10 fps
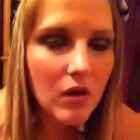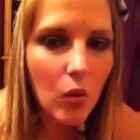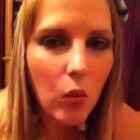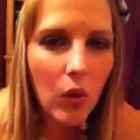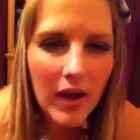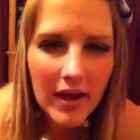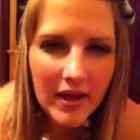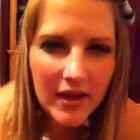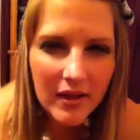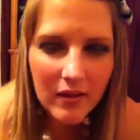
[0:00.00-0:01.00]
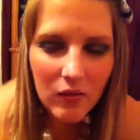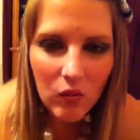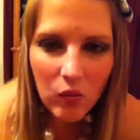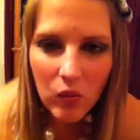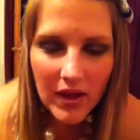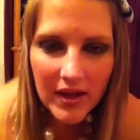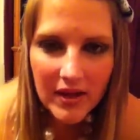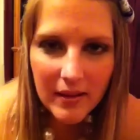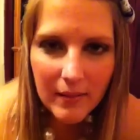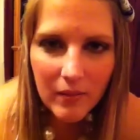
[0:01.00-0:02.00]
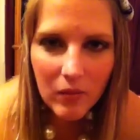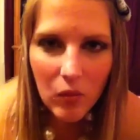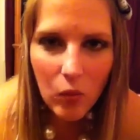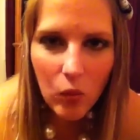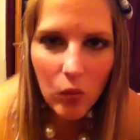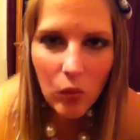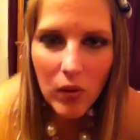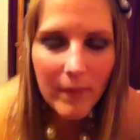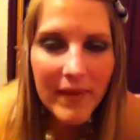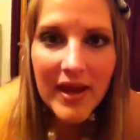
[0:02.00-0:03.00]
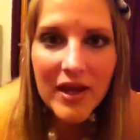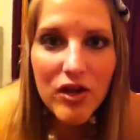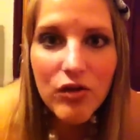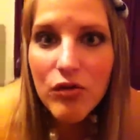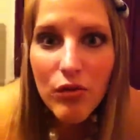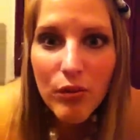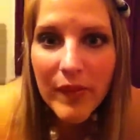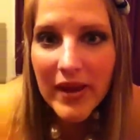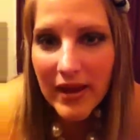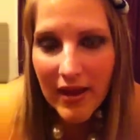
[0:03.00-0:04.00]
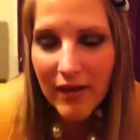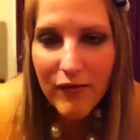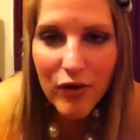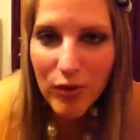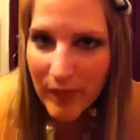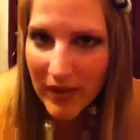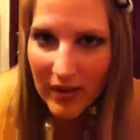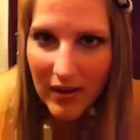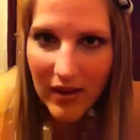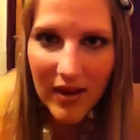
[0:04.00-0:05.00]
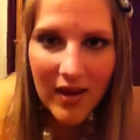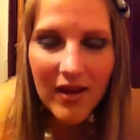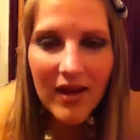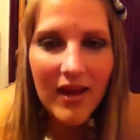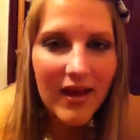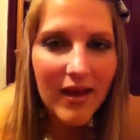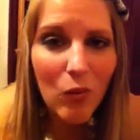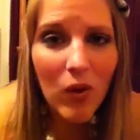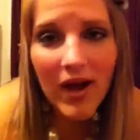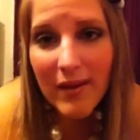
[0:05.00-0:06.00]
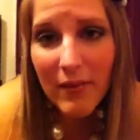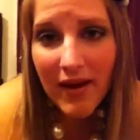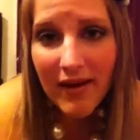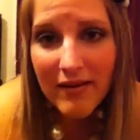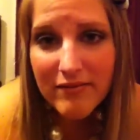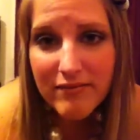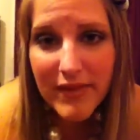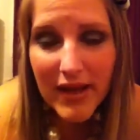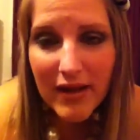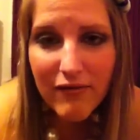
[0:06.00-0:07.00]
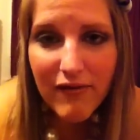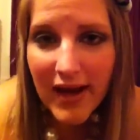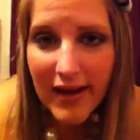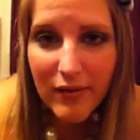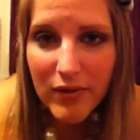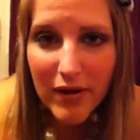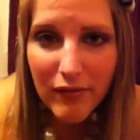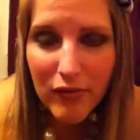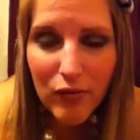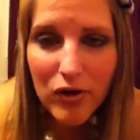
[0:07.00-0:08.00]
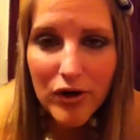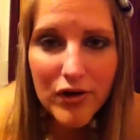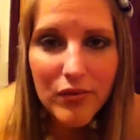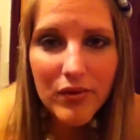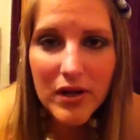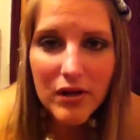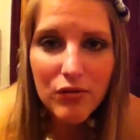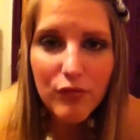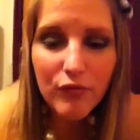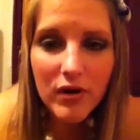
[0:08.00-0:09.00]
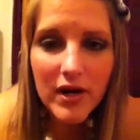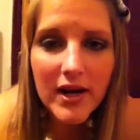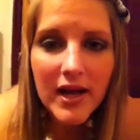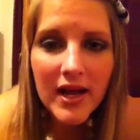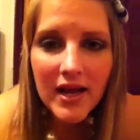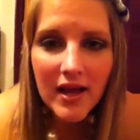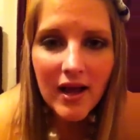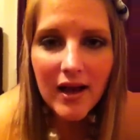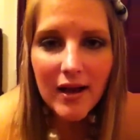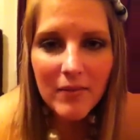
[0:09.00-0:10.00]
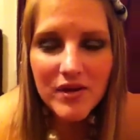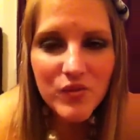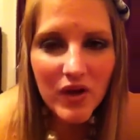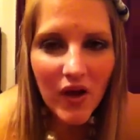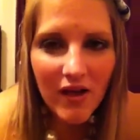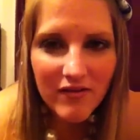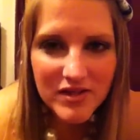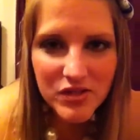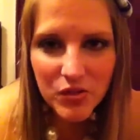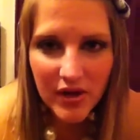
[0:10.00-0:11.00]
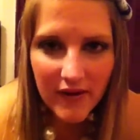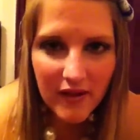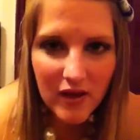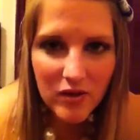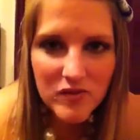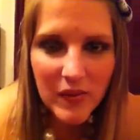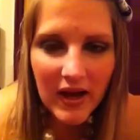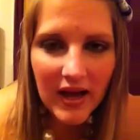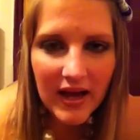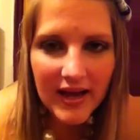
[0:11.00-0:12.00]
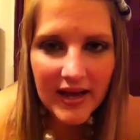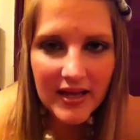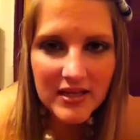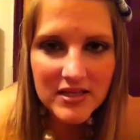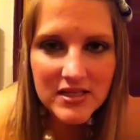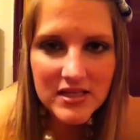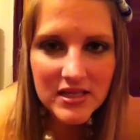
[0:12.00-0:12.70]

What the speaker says: what what what made you big if you're big, and why am I big, fat, whatever word you want to use for it. Because we all have a story that goes behind